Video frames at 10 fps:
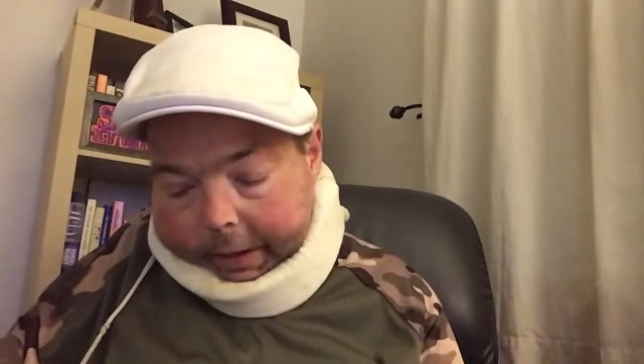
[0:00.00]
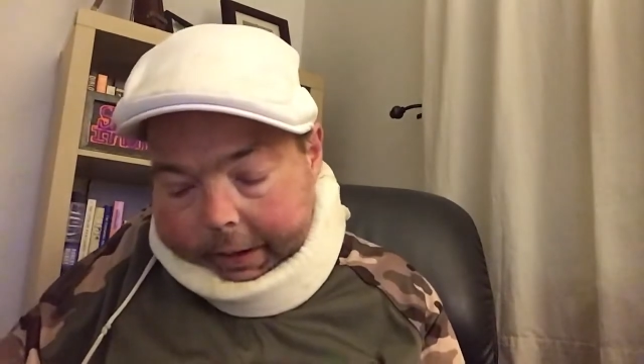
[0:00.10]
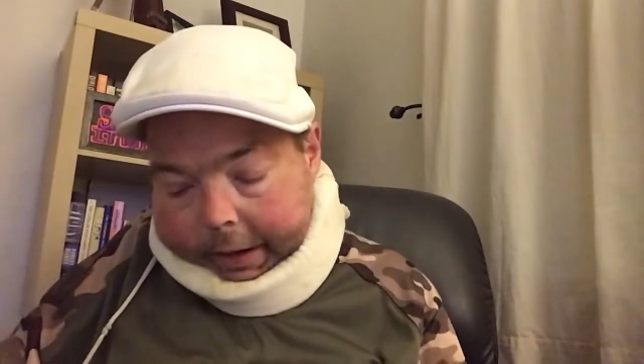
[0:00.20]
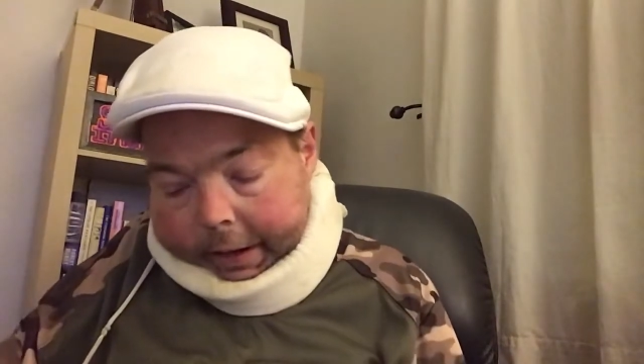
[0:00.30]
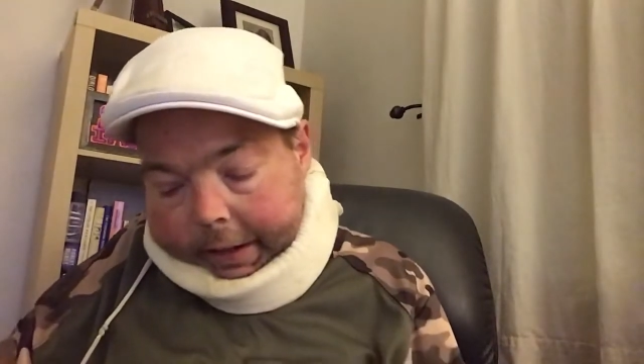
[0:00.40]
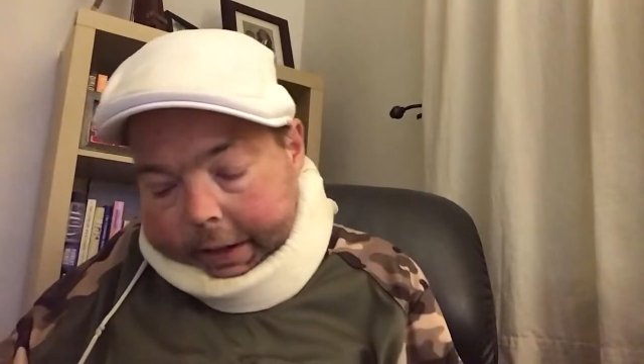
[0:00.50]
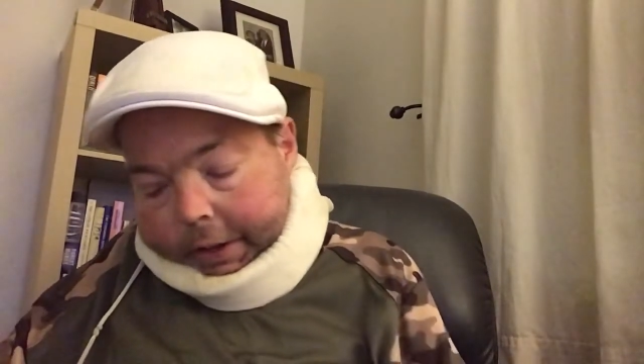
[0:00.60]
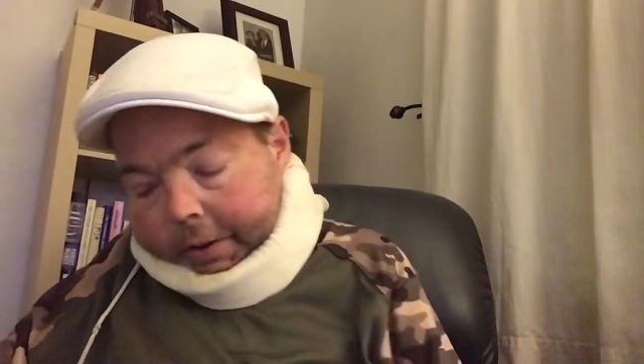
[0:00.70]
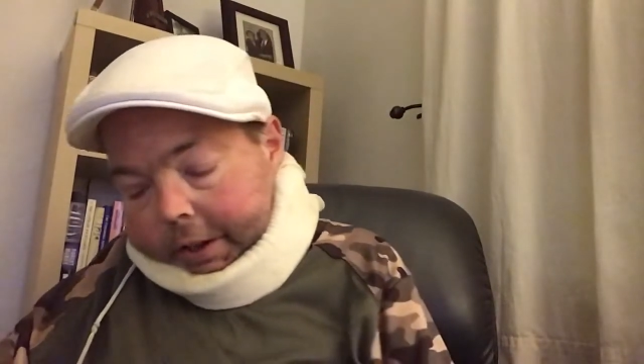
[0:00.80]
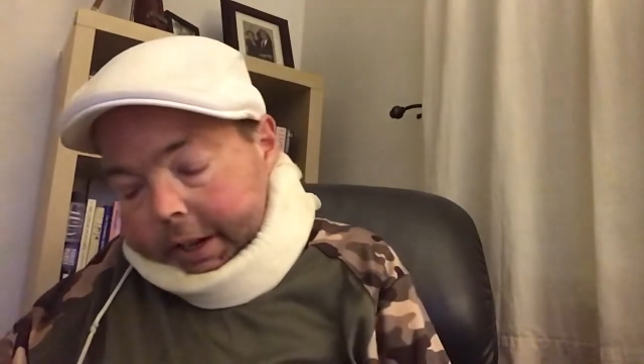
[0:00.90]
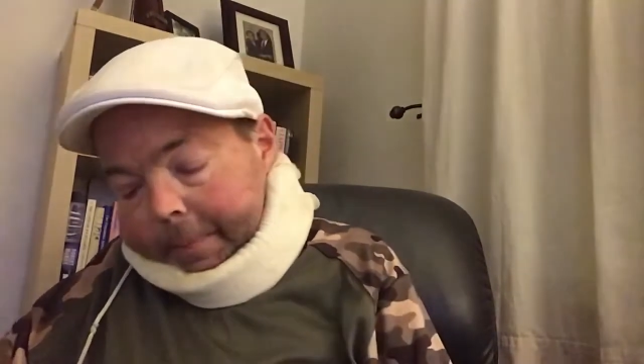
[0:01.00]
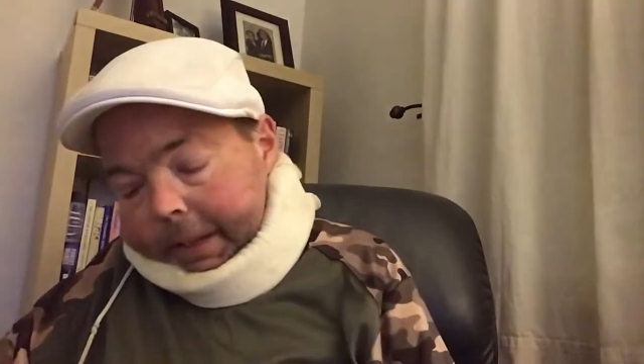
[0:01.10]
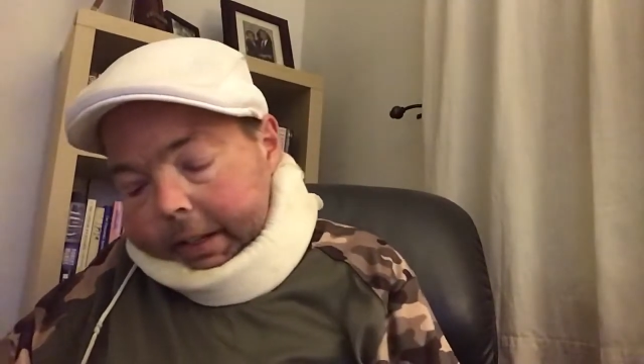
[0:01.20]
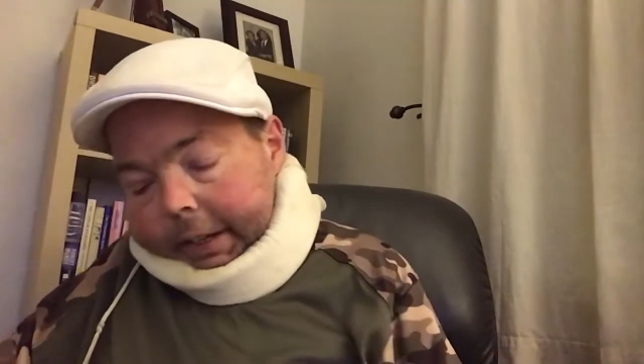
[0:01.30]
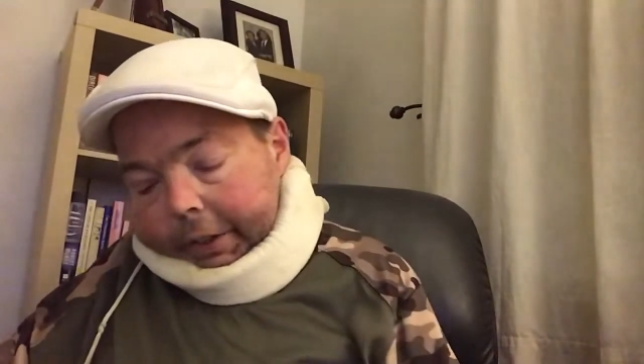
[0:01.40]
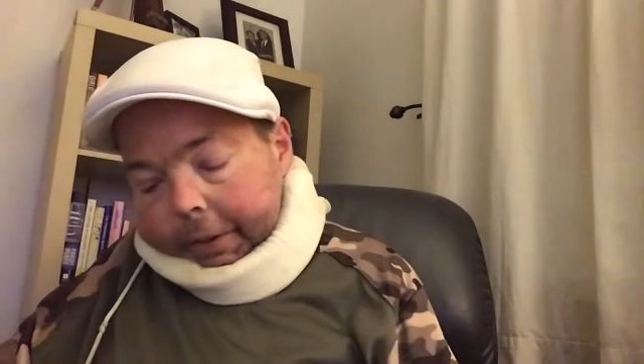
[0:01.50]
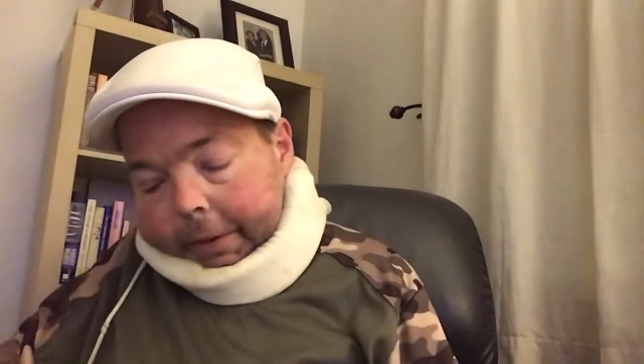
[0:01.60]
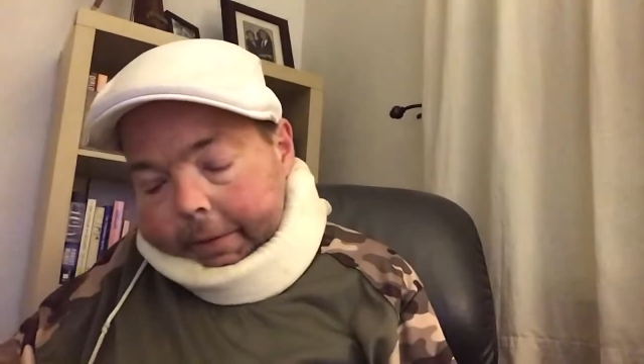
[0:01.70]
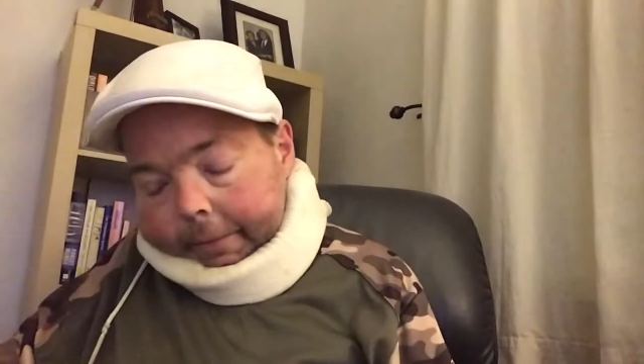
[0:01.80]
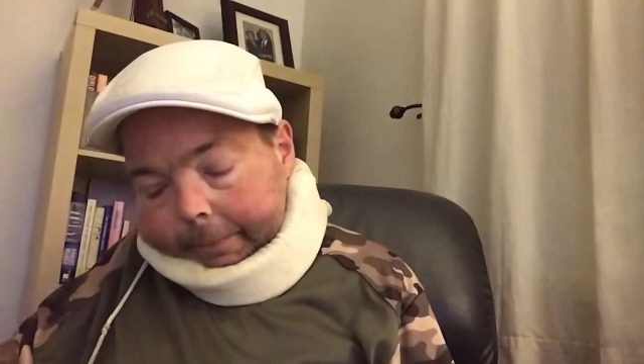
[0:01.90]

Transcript: and then you hook up the electrode